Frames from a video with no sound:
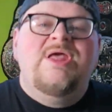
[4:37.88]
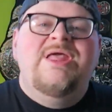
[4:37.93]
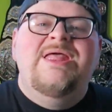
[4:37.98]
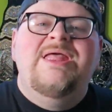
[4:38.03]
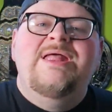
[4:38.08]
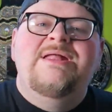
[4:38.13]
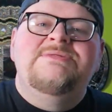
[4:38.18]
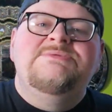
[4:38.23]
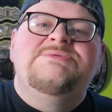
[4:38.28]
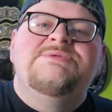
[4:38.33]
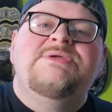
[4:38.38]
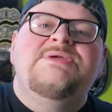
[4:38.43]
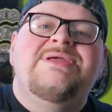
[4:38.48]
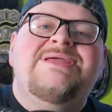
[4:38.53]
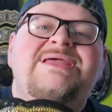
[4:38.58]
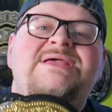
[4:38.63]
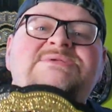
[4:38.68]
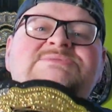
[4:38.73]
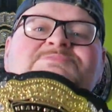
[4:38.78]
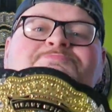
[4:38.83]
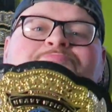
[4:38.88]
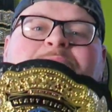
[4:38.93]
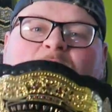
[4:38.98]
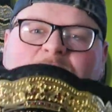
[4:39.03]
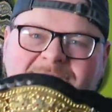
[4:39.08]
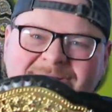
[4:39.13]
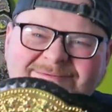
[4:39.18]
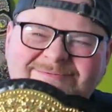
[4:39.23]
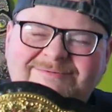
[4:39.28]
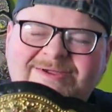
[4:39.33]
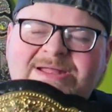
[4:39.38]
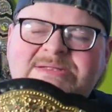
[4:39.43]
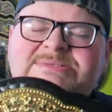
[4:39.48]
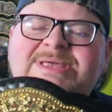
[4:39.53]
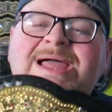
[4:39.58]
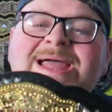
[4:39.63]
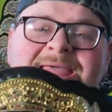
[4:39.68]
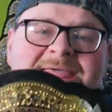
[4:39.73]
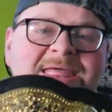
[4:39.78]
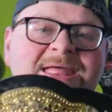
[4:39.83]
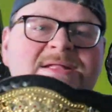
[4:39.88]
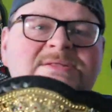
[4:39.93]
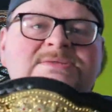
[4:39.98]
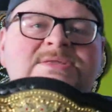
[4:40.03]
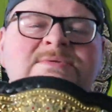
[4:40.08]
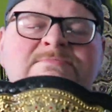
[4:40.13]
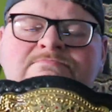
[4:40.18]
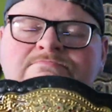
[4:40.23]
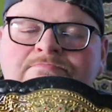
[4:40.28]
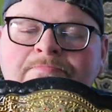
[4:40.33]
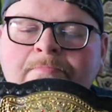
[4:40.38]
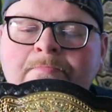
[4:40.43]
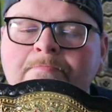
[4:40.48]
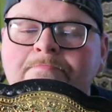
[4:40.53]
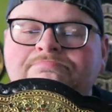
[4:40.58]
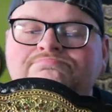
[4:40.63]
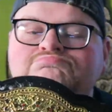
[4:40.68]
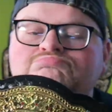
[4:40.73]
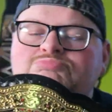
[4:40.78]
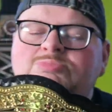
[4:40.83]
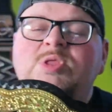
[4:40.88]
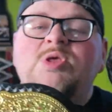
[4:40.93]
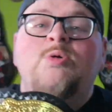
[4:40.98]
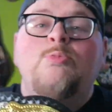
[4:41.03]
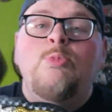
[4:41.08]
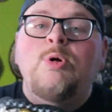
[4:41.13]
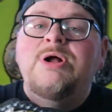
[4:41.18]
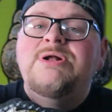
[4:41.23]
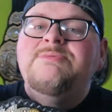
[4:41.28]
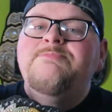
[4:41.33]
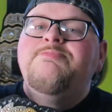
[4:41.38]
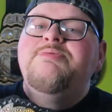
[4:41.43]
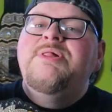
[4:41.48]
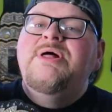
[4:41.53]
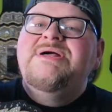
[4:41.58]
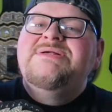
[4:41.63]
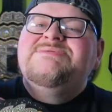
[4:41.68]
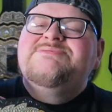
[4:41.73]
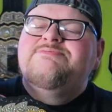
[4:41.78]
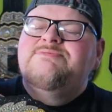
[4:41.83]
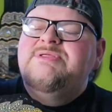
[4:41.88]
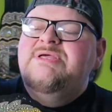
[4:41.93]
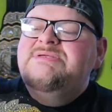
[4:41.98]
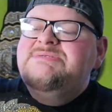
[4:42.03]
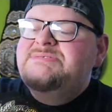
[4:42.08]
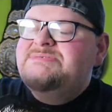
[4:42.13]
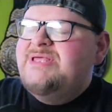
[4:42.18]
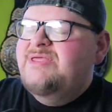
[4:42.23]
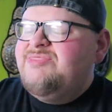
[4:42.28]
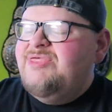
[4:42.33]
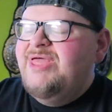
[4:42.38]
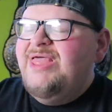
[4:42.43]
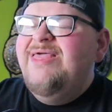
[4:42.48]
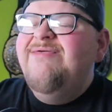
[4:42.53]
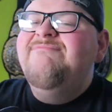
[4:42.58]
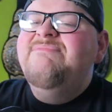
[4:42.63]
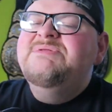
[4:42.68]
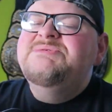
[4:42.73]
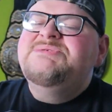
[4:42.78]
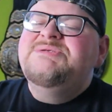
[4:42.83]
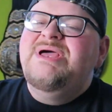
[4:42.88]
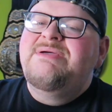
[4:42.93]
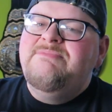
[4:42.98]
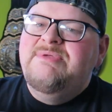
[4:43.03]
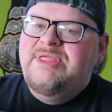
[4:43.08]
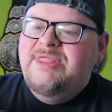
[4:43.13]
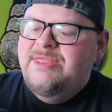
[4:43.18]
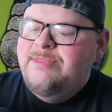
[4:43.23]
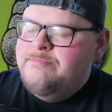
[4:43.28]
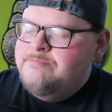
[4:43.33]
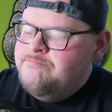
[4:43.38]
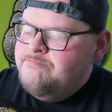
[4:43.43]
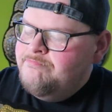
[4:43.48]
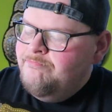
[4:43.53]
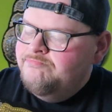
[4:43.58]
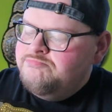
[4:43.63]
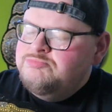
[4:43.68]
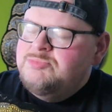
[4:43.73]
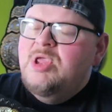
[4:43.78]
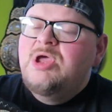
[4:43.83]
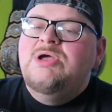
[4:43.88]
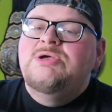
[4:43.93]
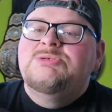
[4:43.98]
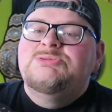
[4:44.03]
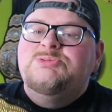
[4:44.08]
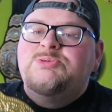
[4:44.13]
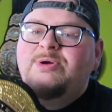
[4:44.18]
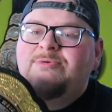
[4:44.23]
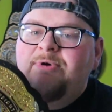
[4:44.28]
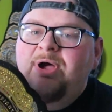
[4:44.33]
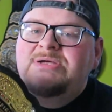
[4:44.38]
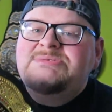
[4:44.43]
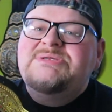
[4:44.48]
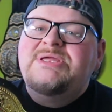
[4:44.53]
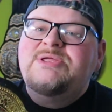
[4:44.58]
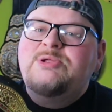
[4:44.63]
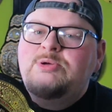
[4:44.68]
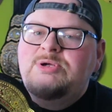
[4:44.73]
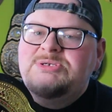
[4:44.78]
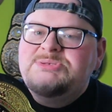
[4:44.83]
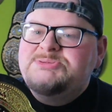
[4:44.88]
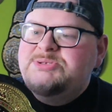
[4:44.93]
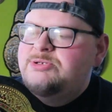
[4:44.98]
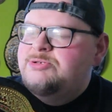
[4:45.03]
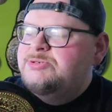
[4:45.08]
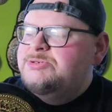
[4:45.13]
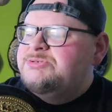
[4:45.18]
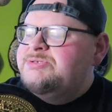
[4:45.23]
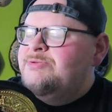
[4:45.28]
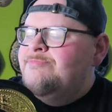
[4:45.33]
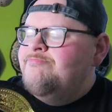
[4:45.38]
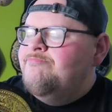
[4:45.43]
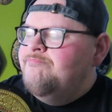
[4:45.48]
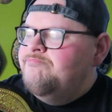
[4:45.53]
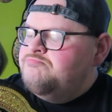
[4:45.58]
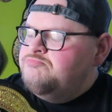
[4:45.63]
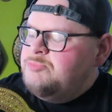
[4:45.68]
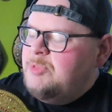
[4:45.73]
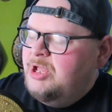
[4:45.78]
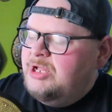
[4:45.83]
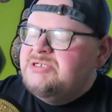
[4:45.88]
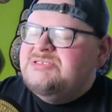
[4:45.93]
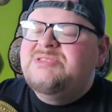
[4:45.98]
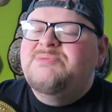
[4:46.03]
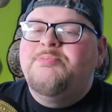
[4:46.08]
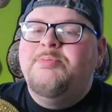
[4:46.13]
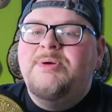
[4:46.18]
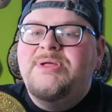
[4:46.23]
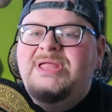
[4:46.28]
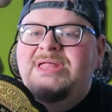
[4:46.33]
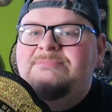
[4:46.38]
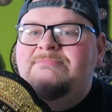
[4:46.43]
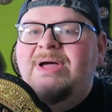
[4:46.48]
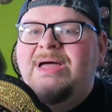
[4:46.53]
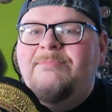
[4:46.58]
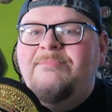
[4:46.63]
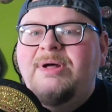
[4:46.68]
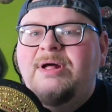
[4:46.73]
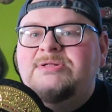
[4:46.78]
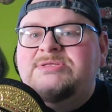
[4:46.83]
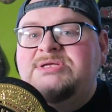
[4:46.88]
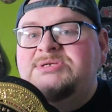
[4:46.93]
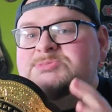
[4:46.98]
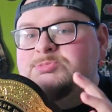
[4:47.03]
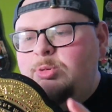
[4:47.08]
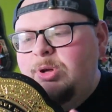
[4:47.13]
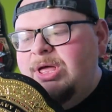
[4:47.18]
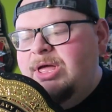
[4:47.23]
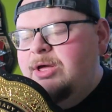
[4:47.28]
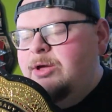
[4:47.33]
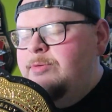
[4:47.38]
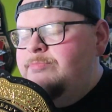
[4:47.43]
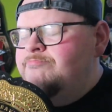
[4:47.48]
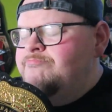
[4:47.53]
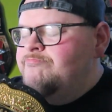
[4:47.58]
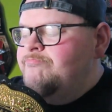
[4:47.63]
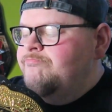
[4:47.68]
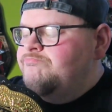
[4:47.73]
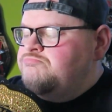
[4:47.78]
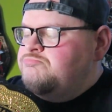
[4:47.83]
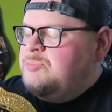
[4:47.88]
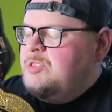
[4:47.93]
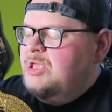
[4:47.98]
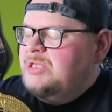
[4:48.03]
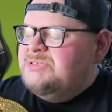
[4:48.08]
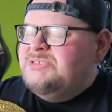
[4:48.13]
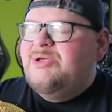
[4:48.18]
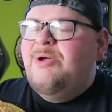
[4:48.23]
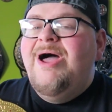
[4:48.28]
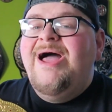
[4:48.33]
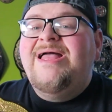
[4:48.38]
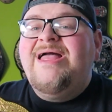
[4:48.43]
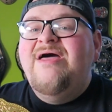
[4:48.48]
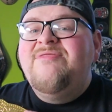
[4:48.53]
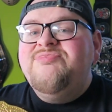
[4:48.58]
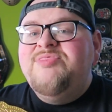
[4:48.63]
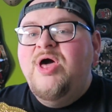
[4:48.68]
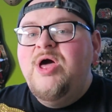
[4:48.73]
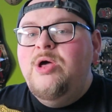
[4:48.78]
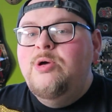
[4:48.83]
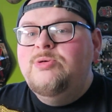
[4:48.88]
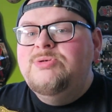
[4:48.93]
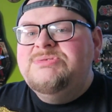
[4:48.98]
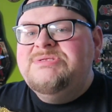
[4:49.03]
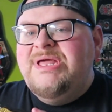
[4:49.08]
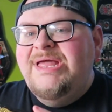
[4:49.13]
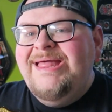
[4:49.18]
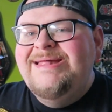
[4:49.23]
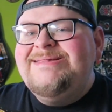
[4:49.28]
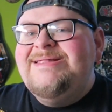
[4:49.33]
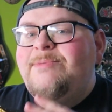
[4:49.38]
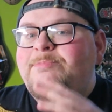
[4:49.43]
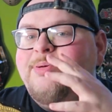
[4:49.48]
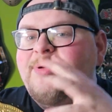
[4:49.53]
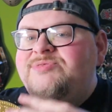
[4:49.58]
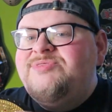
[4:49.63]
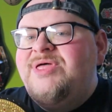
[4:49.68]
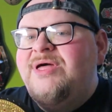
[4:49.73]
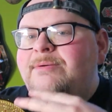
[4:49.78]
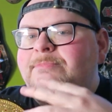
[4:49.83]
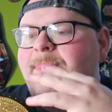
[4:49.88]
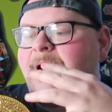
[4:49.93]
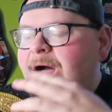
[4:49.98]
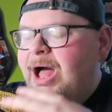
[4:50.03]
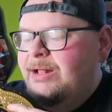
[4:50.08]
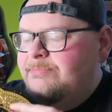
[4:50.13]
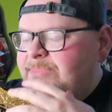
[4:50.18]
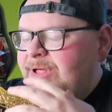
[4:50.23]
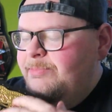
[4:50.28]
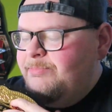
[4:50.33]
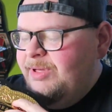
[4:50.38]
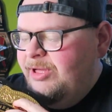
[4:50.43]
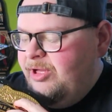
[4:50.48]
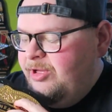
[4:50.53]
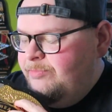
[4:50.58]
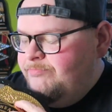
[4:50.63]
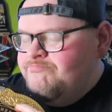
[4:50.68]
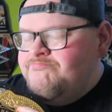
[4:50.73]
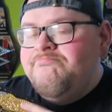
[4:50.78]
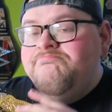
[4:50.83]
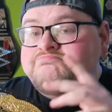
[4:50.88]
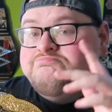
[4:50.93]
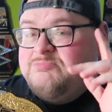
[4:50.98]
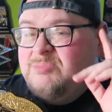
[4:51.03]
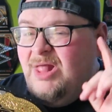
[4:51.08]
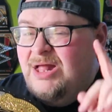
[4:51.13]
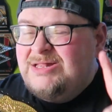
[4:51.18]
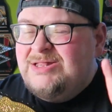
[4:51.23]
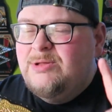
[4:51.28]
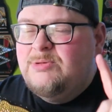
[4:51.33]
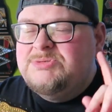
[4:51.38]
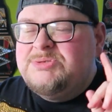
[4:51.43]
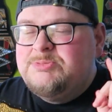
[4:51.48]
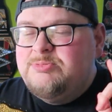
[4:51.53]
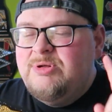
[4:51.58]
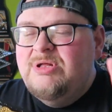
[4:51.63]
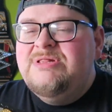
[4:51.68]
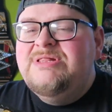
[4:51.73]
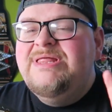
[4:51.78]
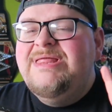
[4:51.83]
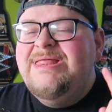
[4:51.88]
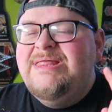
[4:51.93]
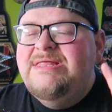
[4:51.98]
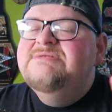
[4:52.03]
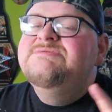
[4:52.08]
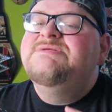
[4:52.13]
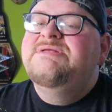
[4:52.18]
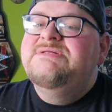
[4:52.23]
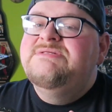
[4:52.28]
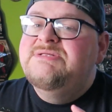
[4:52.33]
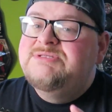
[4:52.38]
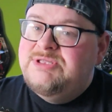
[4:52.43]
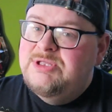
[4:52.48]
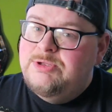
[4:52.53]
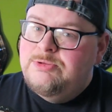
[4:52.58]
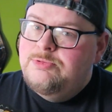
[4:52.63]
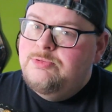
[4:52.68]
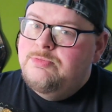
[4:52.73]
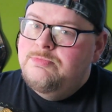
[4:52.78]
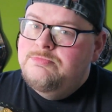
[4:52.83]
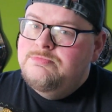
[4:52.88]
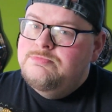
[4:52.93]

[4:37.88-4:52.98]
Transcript: It is perfect. And one plus for this is that they even sent me Swarovski crystals to put in my belt as well. So I got those and I put them on my belt, and it was really easy to do.